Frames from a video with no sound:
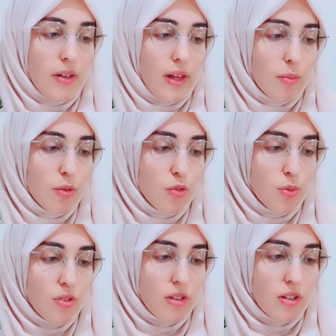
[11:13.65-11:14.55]
How much
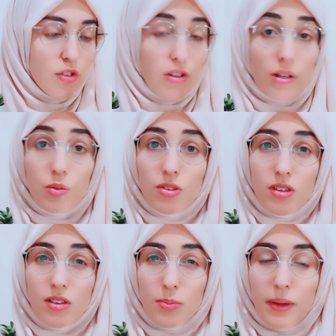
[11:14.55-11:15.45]
was it initially? It was
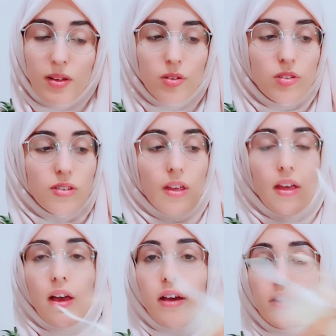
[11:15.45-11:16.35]
£6
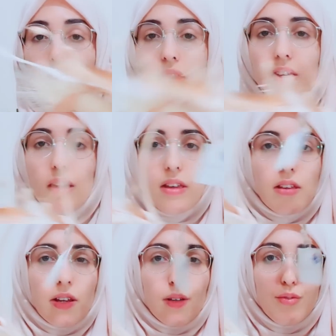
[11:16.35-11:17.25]
and I think I
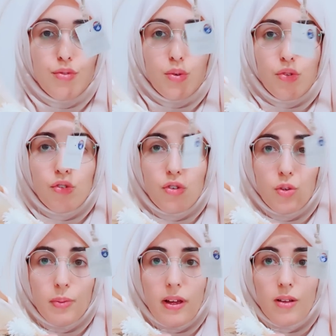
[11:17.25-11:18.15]
got it for
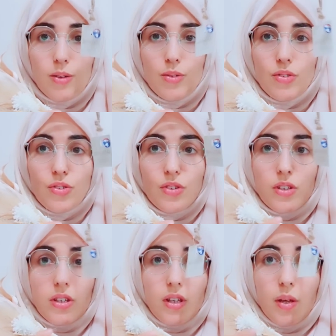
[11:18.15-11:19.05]
£2.
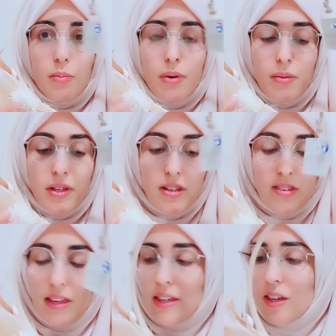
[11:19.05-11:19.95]
But I'm going to
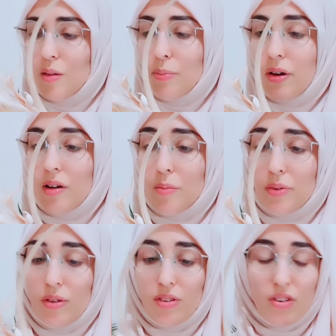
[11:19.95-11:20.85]
take it apart
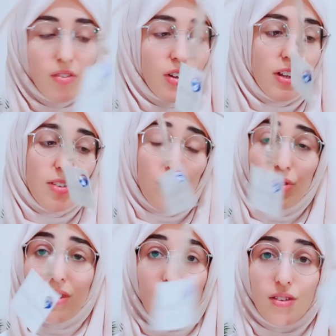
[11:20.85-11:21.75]
because I really don't
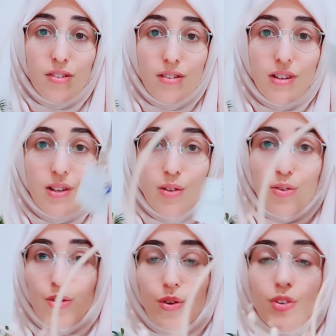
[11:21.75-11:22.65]
think it
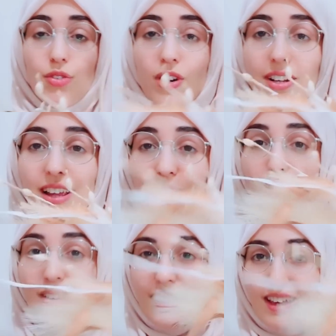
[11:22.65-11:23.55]
looks good right now,
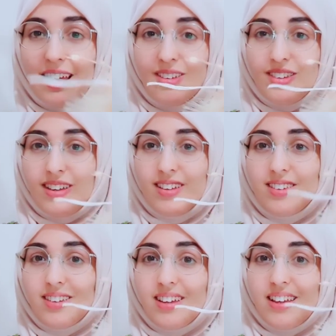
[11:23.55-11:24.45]
like as is.